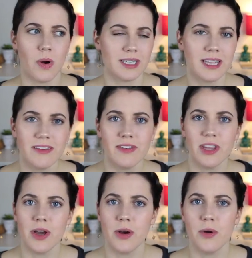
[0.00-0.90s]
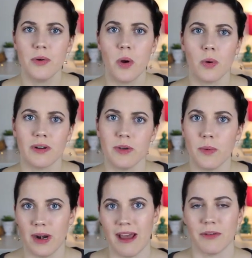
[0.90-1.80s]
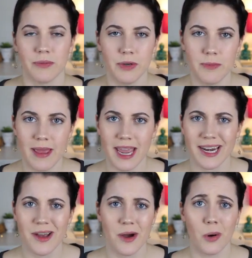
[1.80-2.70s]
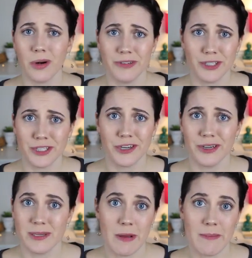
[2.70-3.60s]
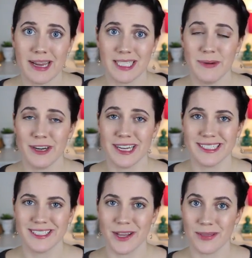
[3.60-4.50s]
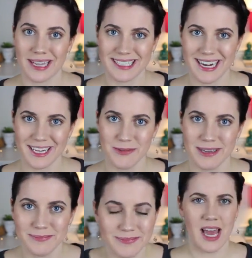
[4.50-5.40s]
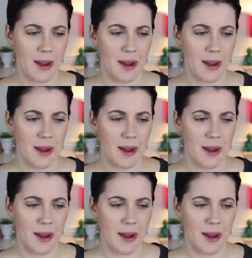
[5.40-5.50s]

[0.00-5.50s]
want to live alone, or if you want to have a roommate, or if you're just curious about my experience. So let's get into it.